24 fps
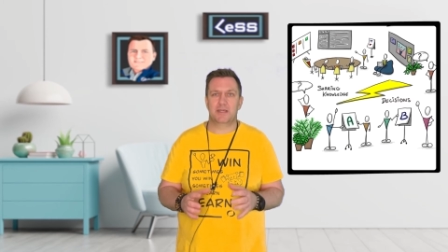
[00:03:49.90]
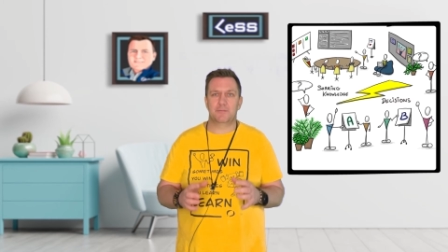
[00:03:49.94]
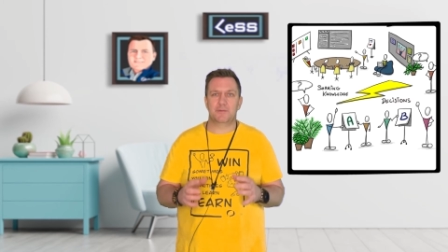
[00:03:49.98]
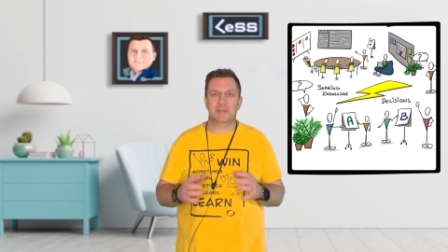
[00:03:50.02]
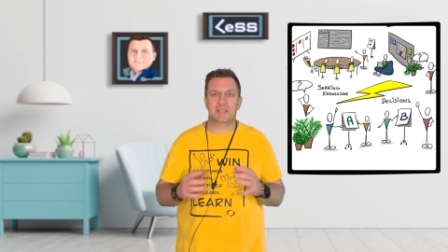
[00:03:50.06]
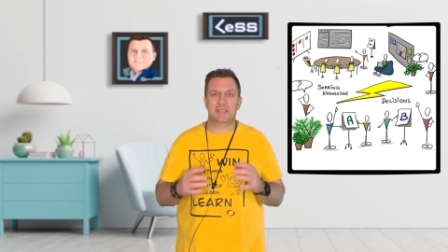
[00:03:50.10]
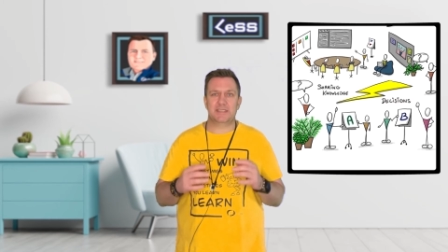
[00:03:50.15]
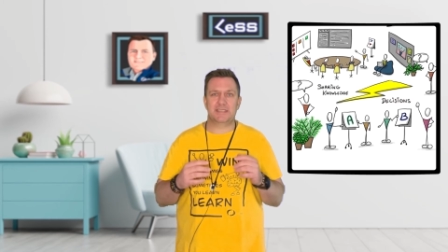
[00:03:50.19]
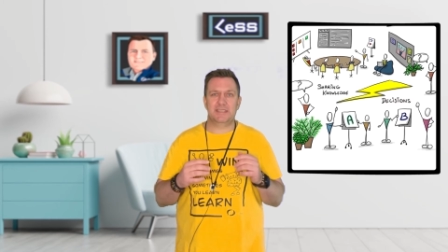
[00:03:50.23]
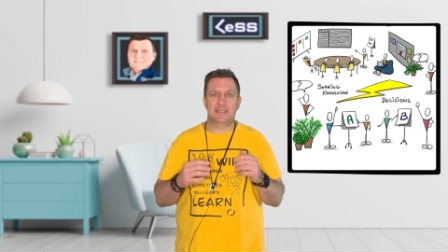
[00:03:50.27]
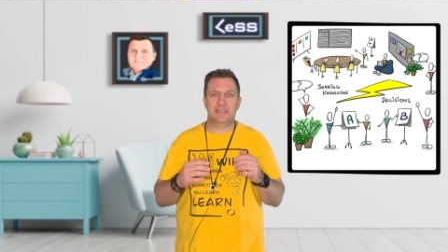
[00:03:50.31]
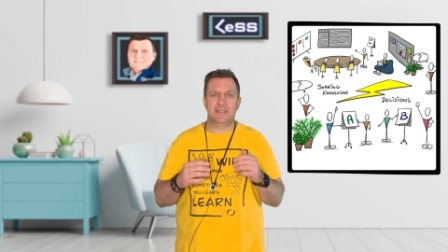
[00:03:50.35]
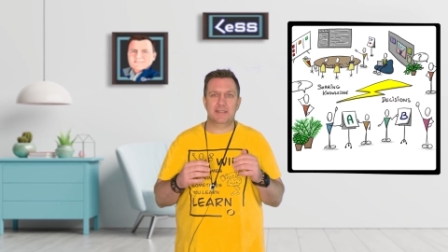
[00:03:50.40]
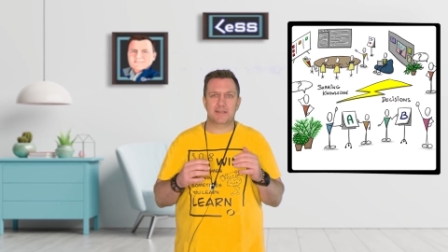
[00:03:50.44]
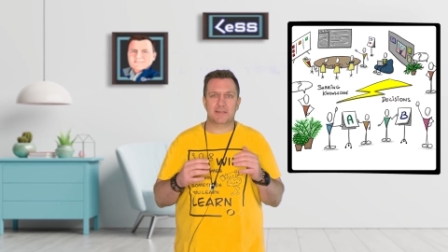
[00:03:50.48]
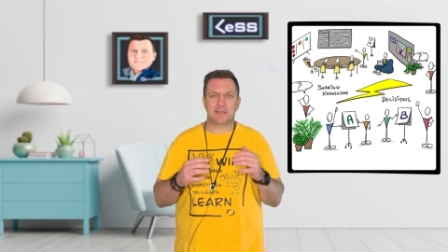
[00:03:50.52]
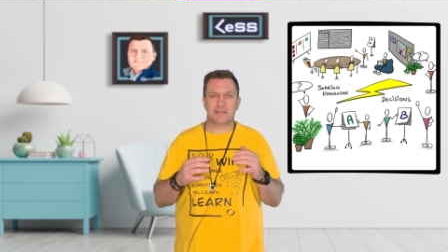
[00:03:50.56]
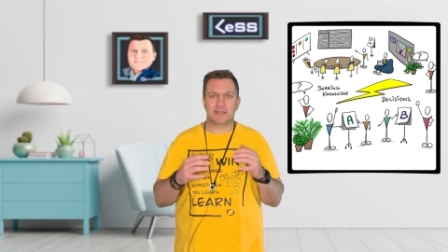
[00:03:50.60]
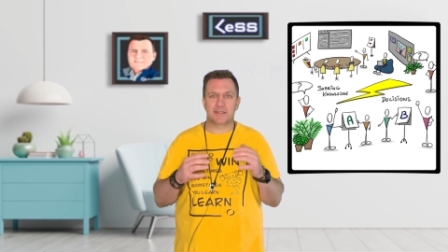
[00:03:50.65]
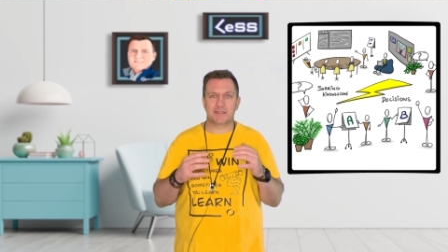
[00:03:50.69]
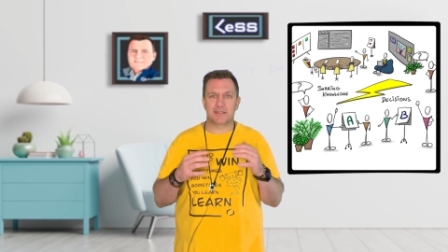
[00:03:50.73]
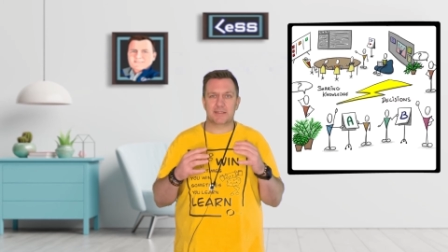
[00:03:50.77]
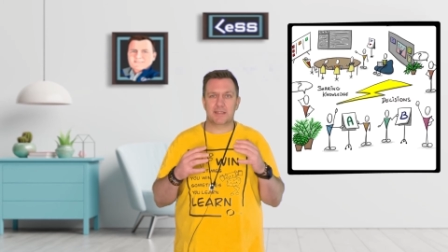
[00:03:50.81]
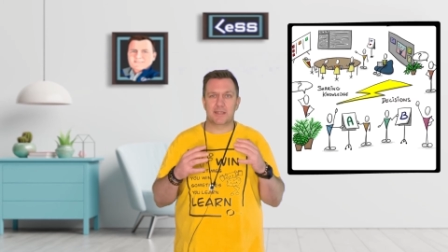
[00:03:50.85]
see that there
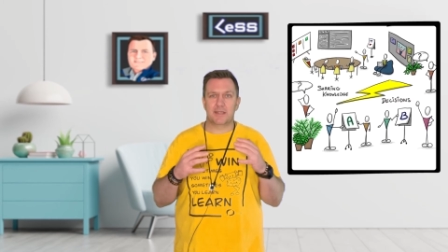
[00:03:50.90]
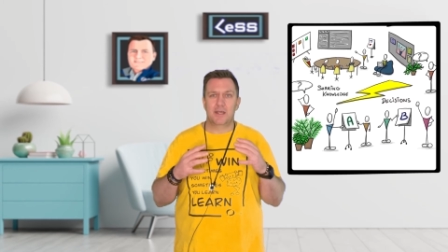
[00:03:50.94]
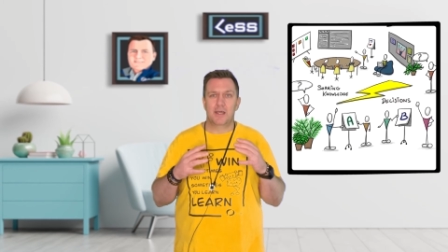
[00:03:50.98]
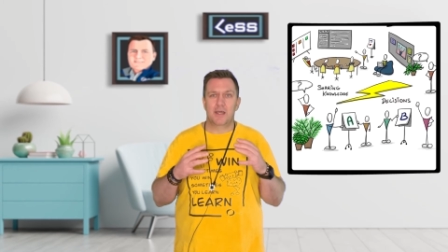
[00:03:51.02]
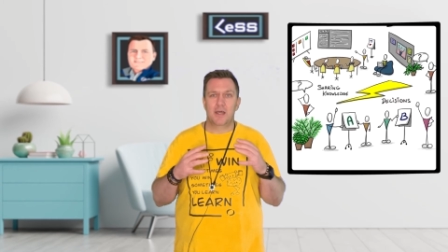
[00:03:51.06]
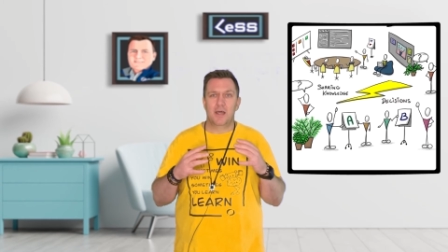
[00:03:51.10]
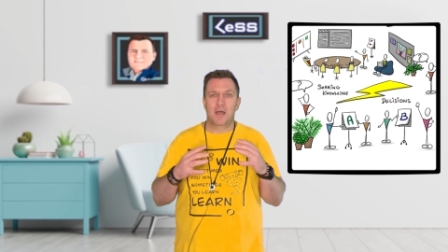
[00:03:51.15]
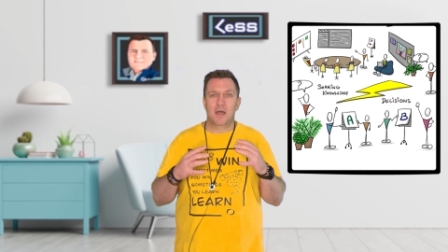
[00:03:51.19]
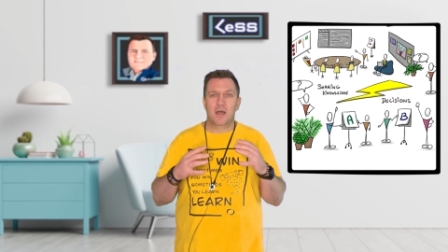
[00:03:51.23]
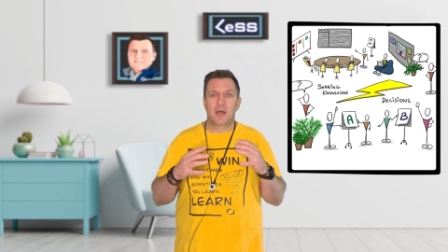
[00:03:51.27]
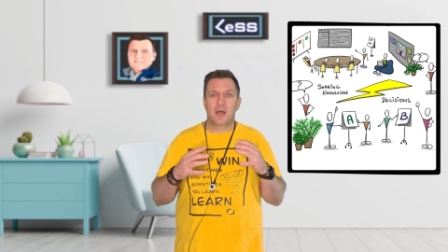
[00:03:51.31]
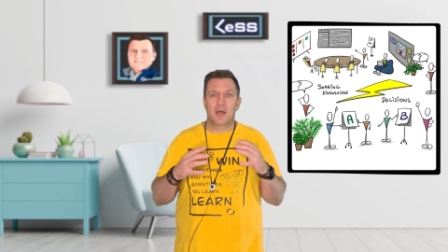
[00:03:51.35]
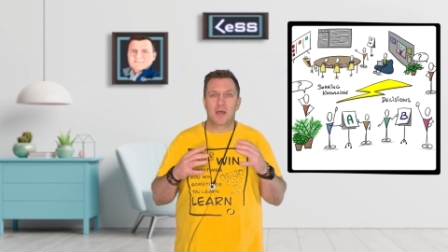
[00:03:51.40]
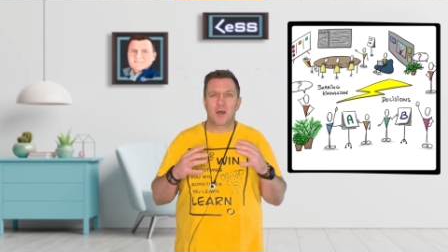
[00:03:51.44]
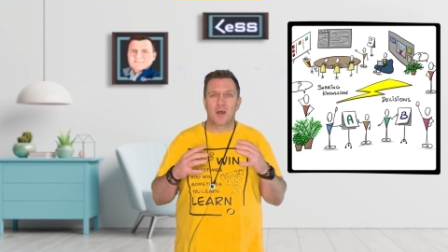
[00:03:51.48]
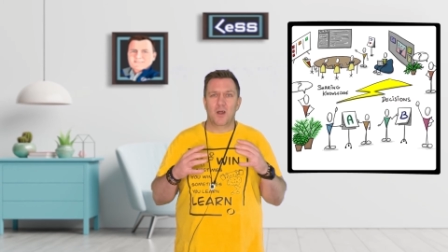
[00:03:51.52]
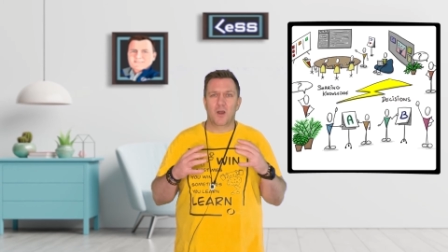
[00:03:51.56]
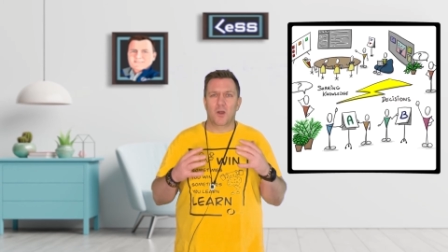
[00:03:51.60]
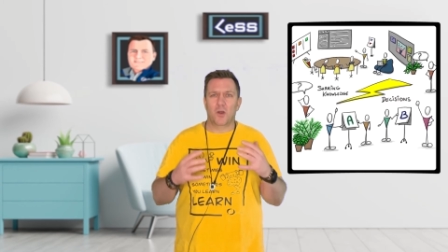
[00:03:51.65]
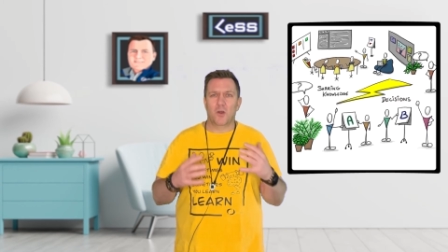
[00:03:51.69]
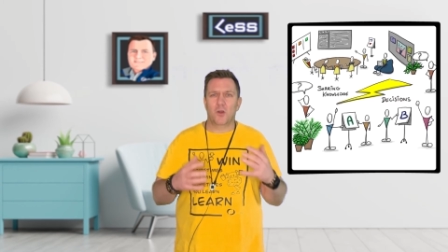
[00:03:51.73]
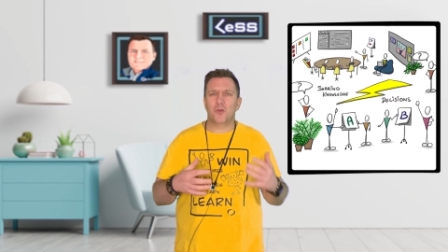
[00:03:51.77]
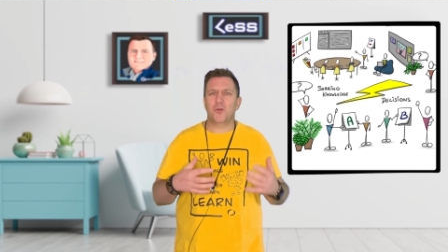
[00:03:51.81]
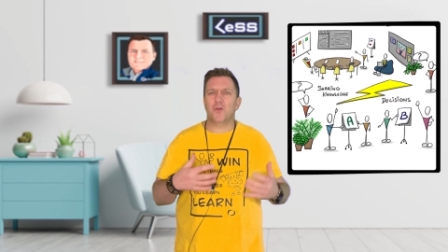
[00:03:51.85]
is a
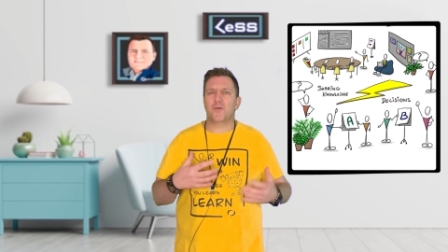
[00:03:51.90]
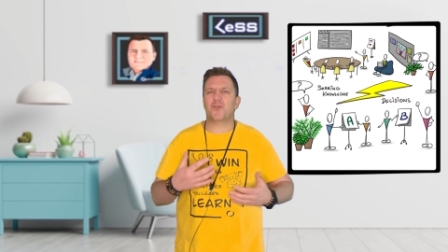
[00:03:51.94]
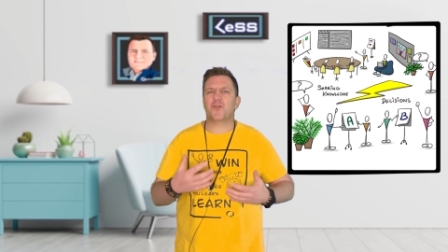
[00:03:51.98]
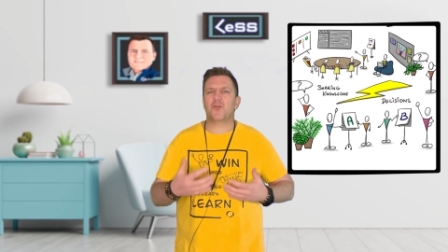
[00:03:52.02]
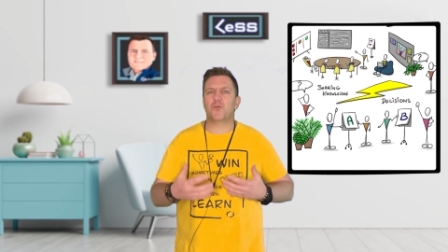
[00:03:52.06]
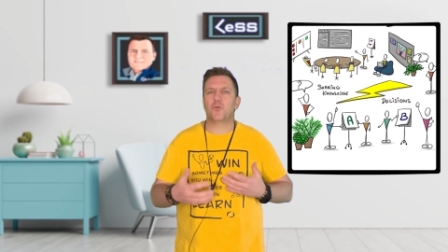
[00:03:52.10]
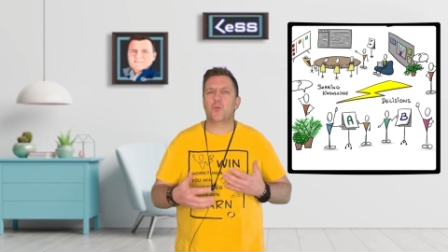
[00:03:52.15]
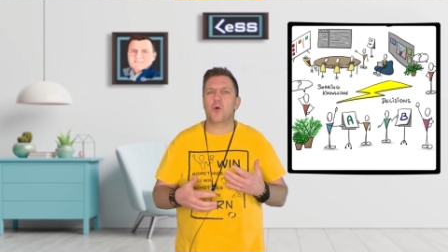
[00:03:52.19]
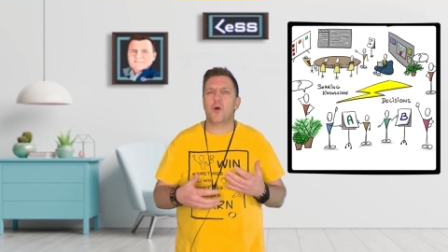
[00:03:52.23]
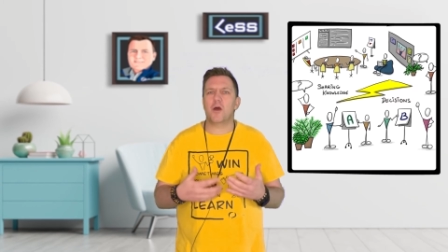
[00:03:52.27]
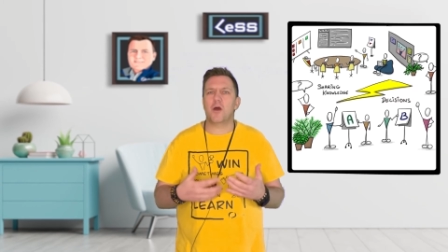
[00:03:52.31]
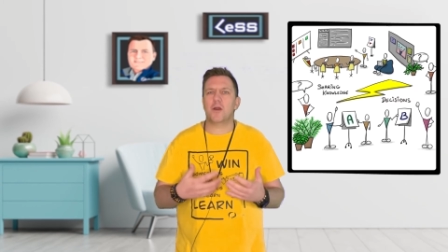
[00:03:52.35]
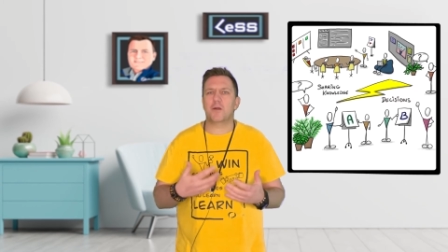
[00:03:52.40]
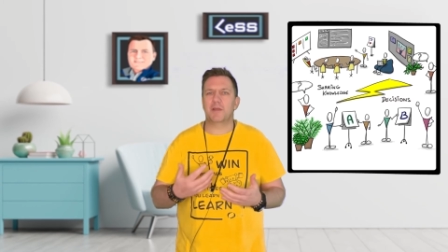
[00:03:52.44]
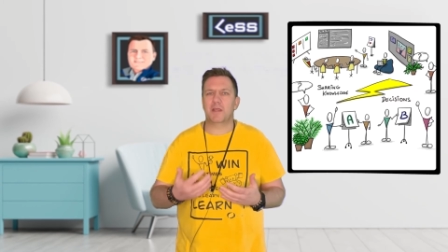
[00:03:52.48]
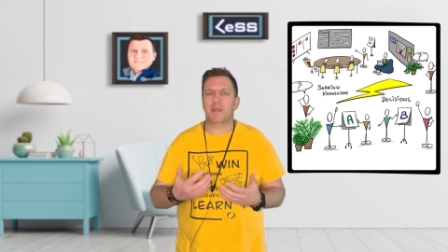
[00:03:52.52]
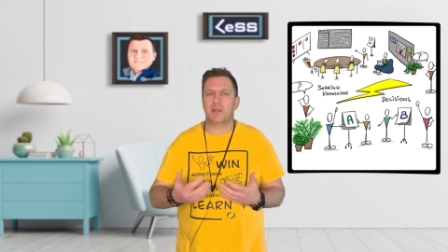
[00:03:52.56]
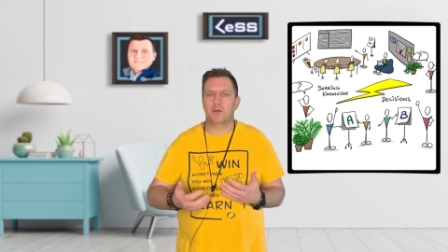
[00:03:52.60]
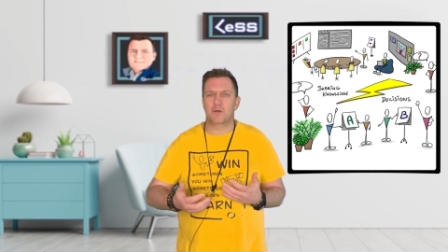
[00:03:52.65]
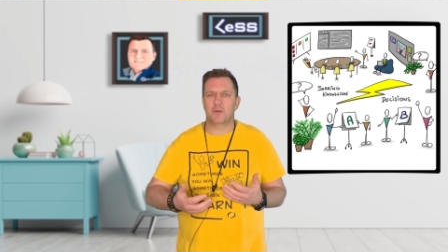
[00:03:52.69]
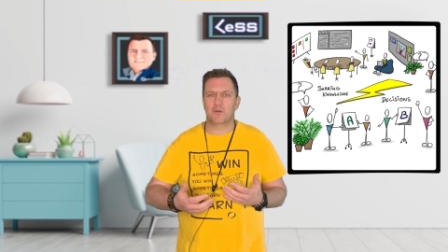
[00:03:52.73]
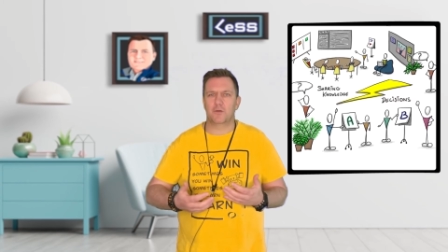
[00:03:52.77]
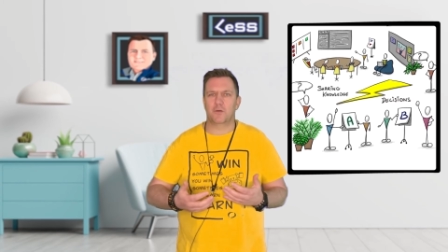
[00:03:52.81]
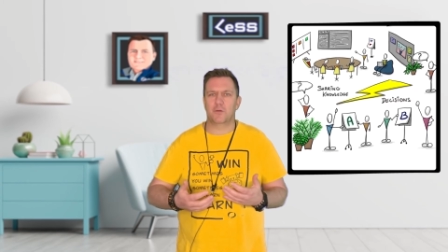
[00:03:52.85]
lot of swarming
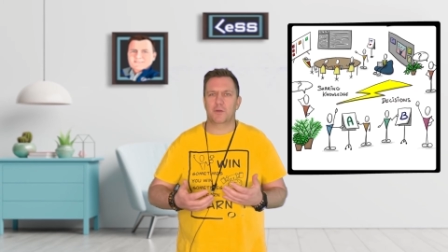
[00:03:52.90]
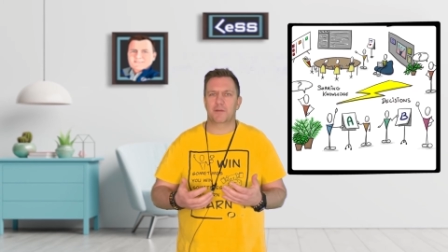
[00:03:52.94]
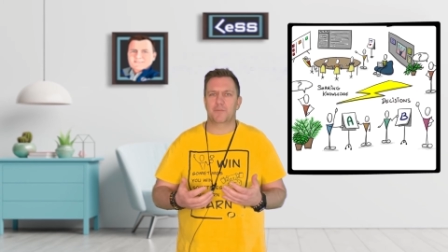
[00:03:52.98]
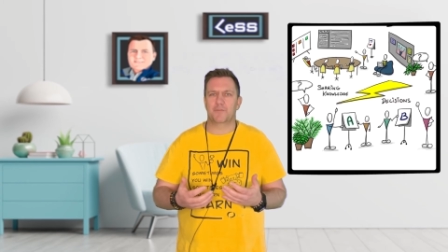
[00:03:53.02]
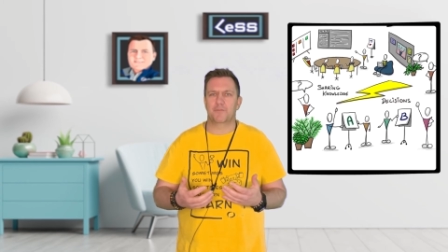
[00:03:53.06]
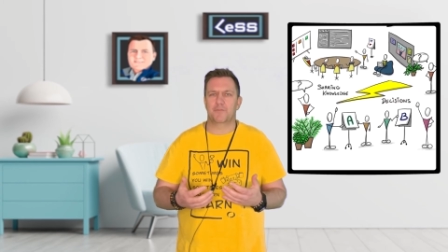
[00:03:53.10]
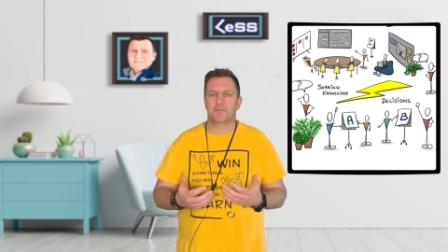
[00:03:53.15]
ongoing.